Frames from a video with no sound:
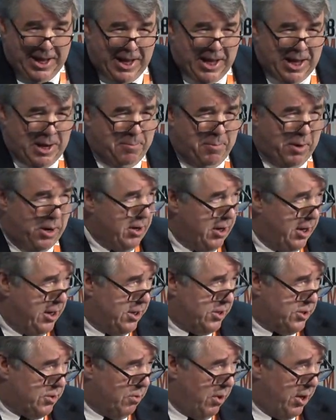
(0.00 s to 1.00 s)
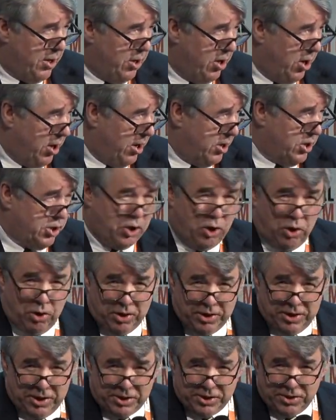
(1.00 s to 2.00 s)
And apparently there's a rather large hook
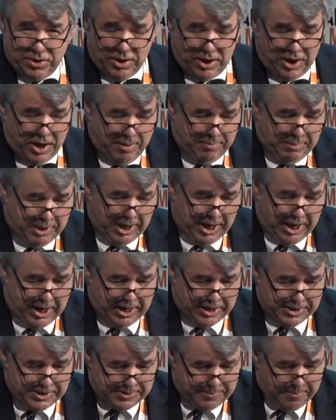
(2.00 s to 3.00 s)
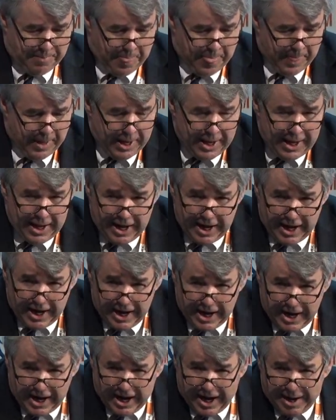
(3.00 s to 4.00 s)
that's going to come and get us.
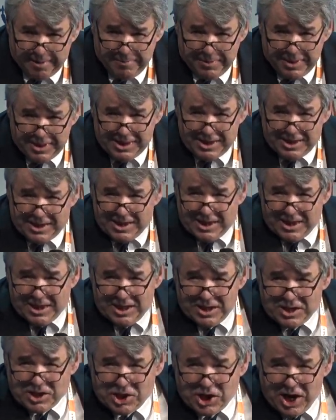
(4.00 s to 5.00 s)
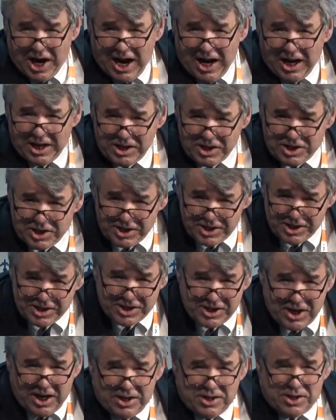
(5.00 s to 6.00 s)
The
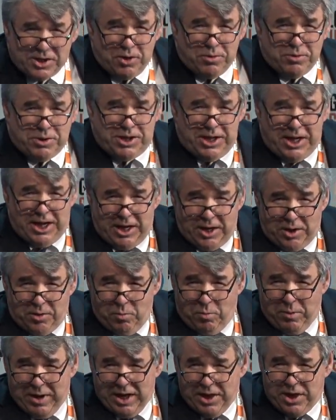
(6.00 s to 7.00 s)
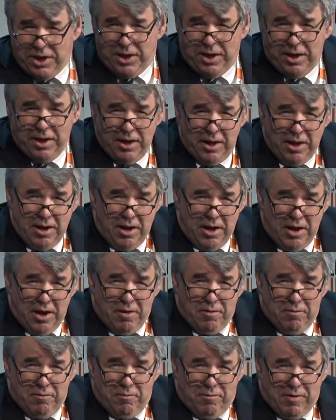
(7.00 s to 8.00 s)
challenges associated with
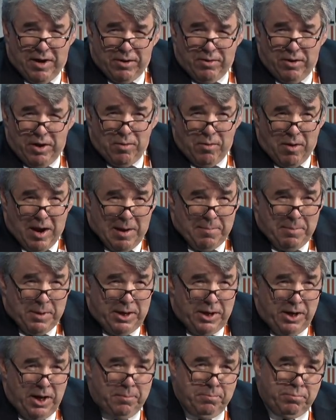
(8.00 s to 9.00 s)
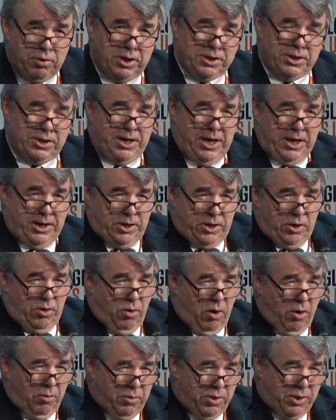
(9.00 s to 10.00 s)
very rapid and unprecedented
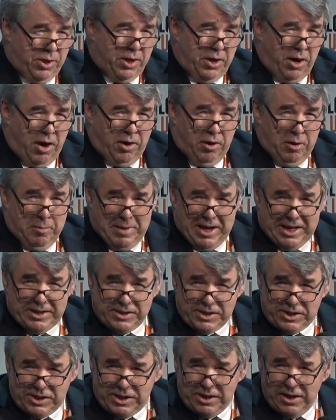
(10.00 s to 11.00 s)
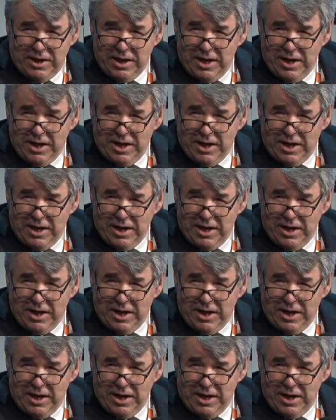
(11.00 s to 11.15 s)
growth are immense.